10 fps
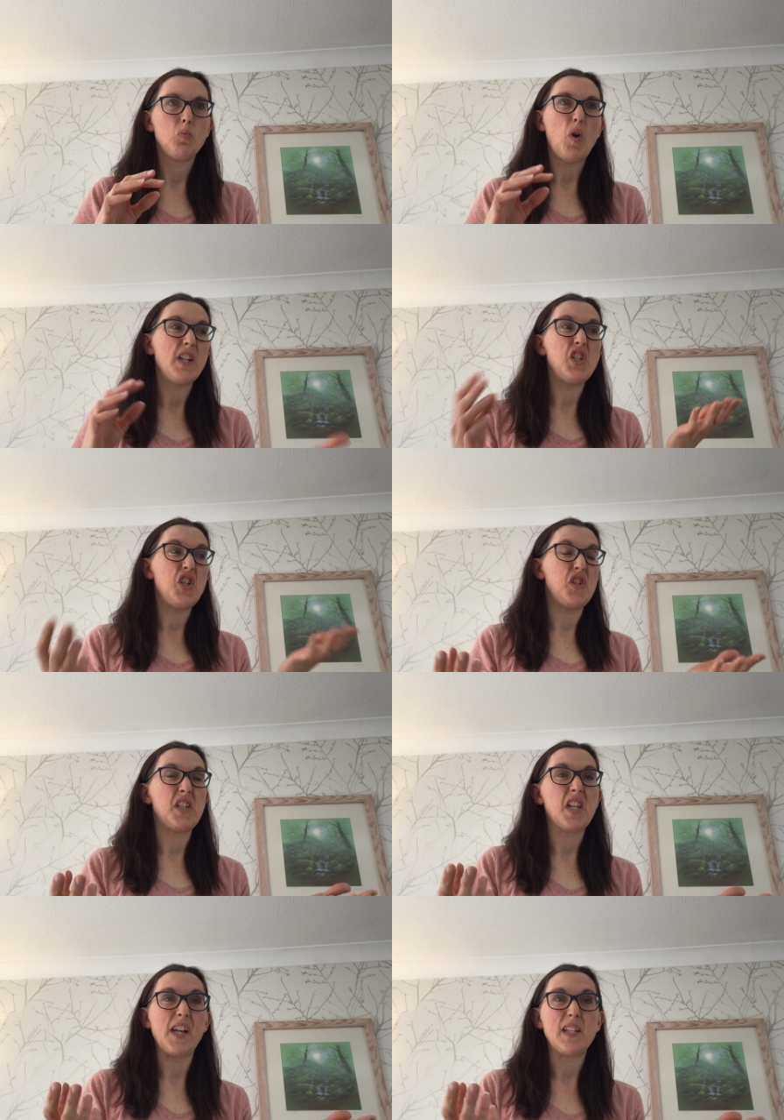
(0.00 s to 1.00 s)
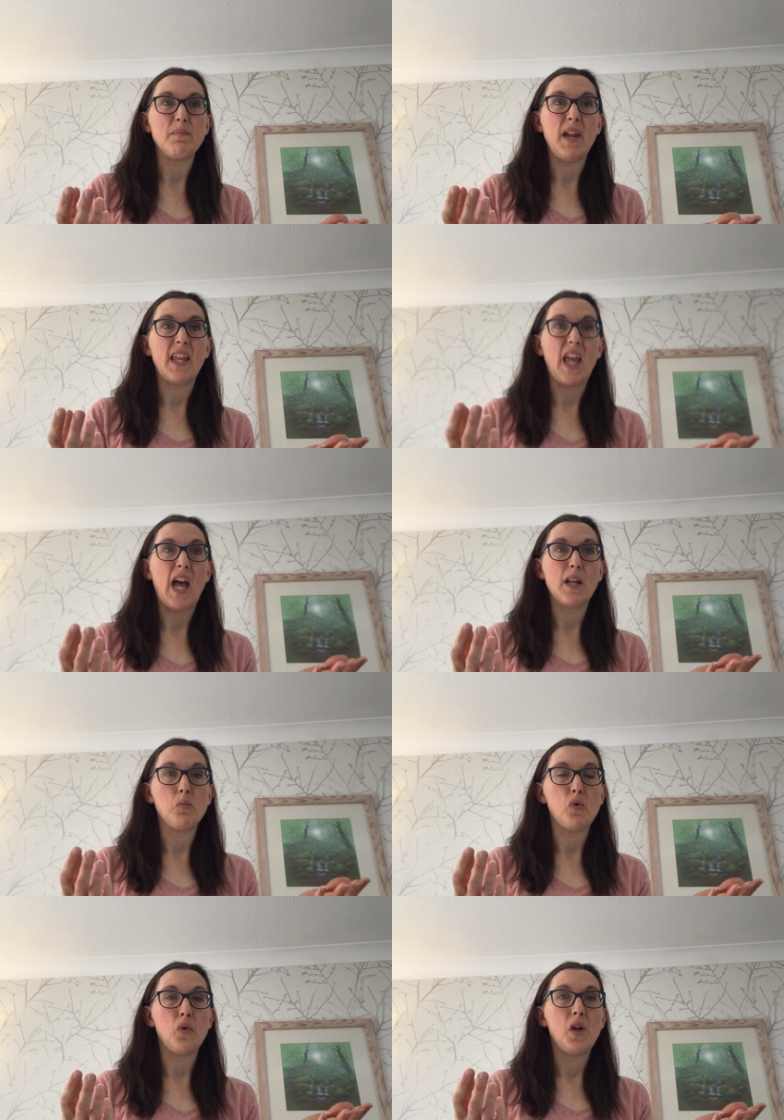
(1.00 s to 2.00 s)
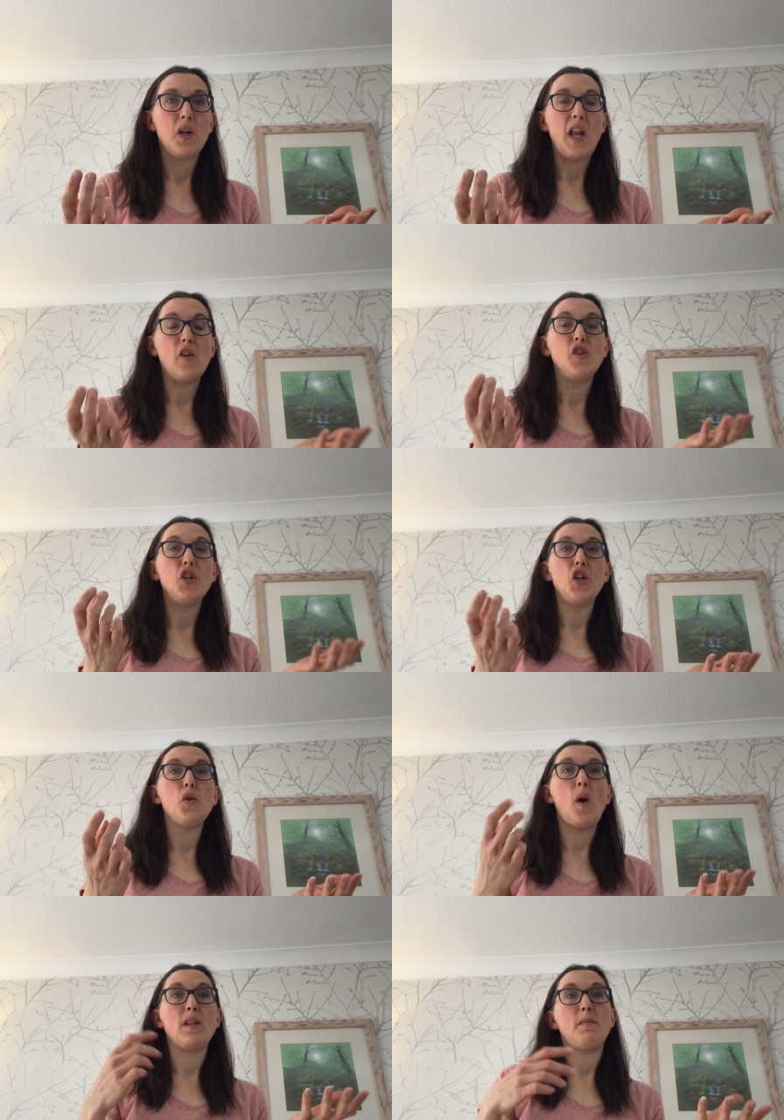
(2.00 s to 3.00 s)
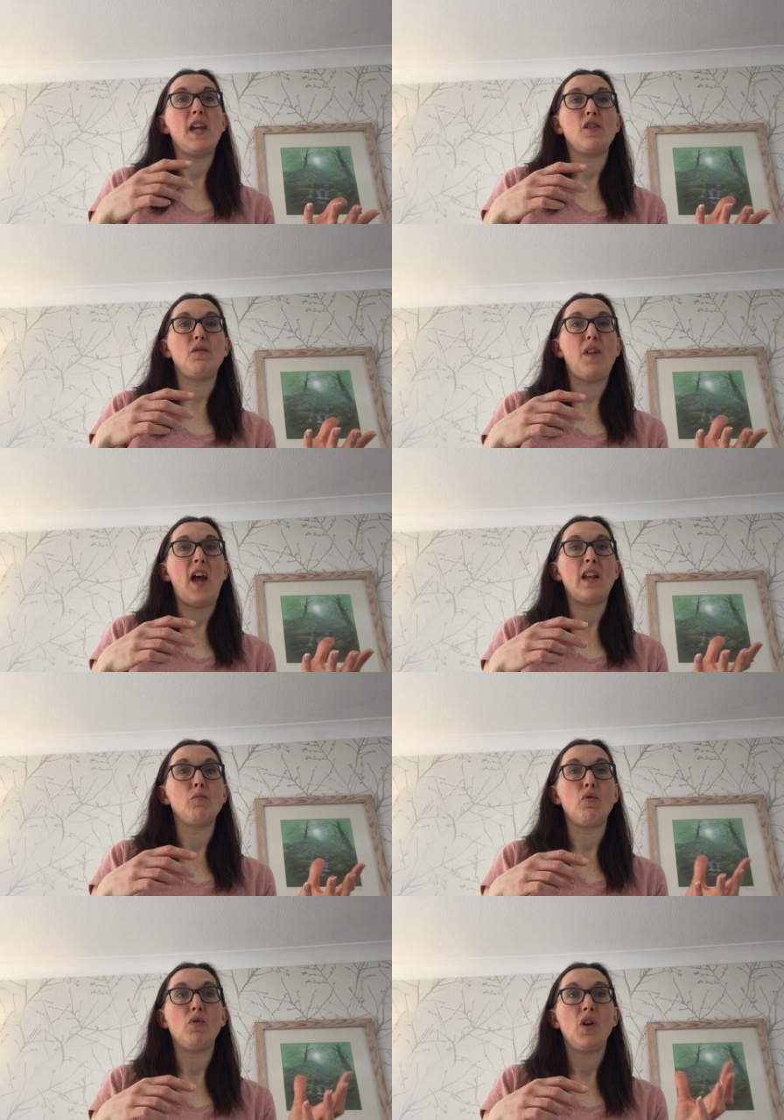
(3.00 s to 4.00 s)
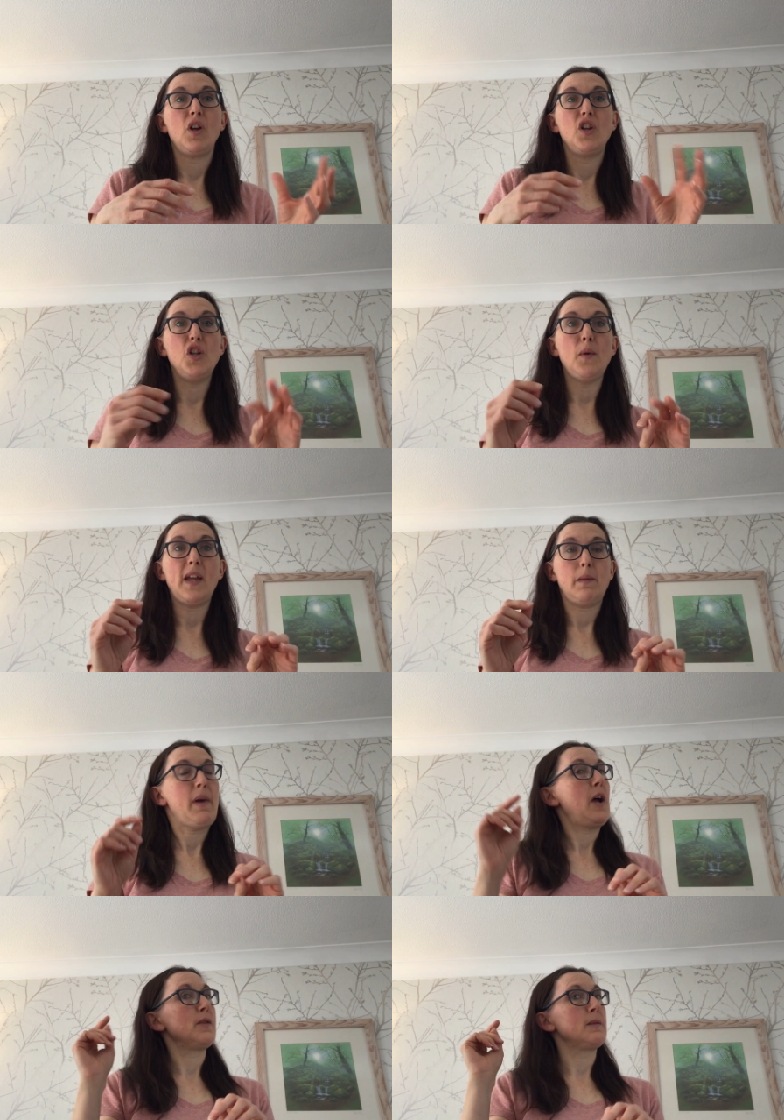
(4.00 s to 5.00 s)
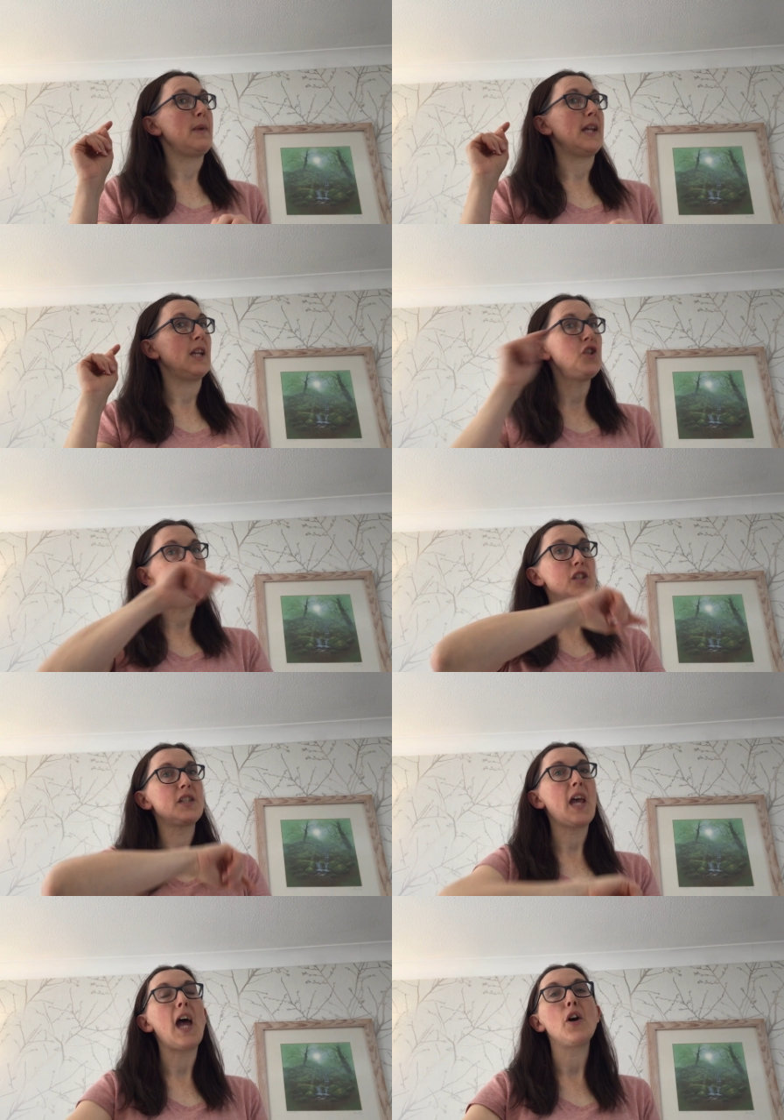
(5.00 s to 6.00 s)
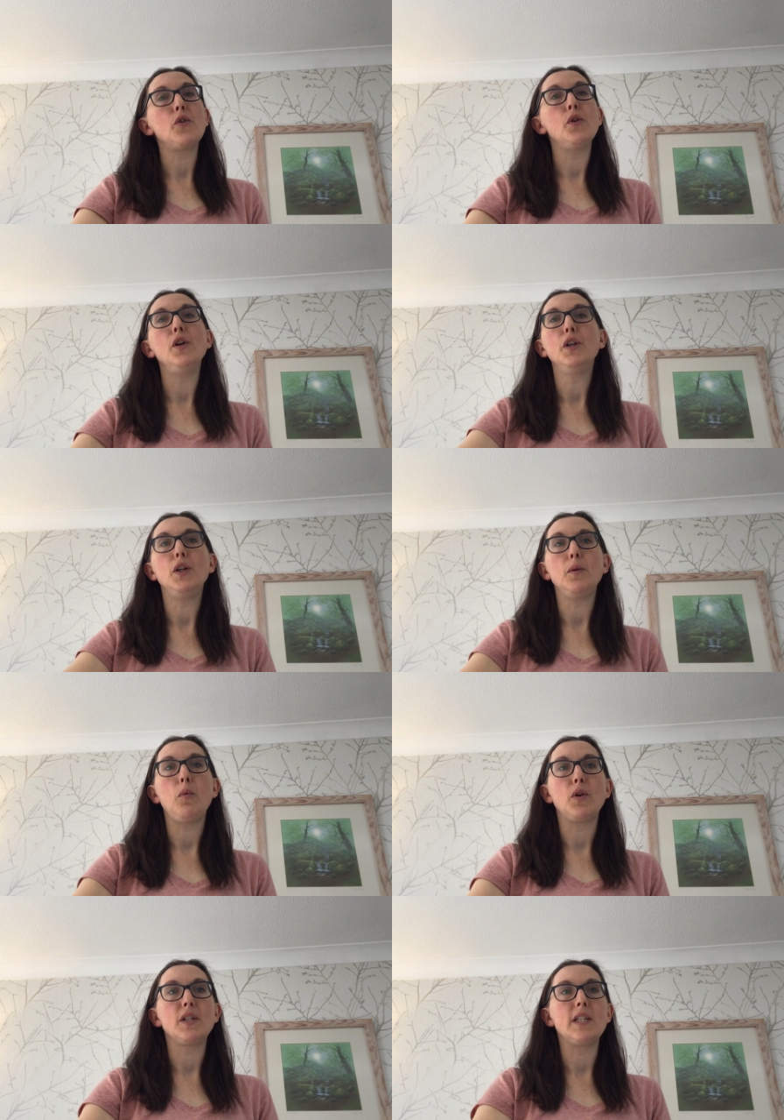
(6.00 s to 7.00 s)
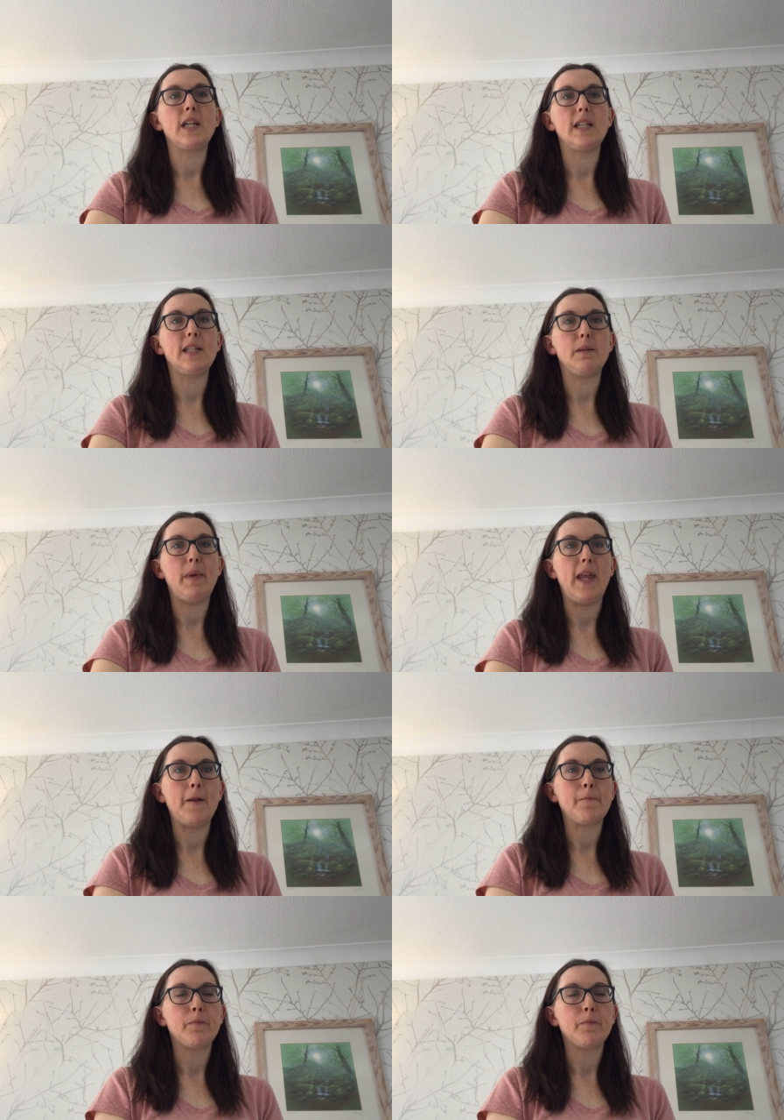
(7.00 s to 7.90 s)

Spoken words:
Why did you decide to make that animal? Now, you are the maker of that animal. You had the power to make it just how you wanted it to be.